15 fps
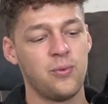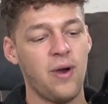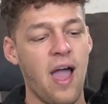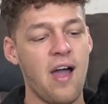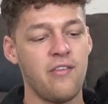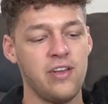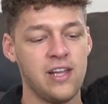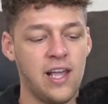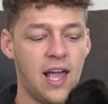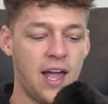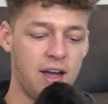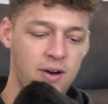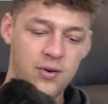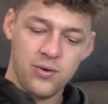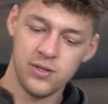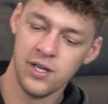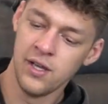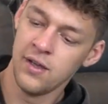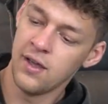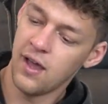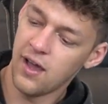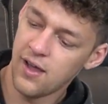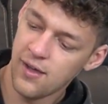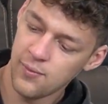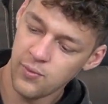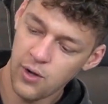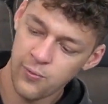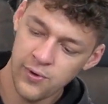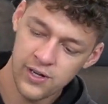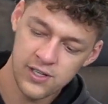rounding out
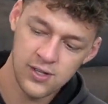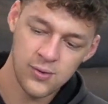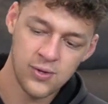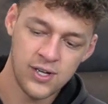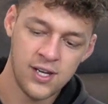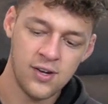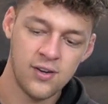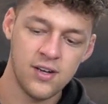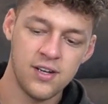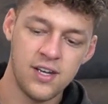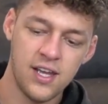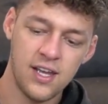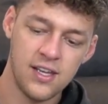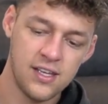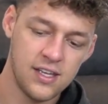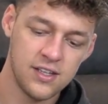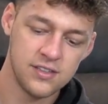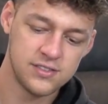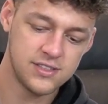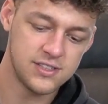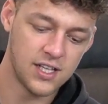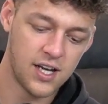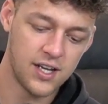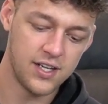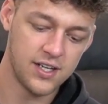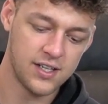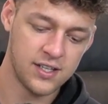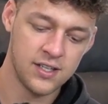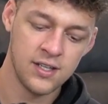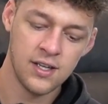what we're doing here today is
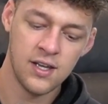Sonic.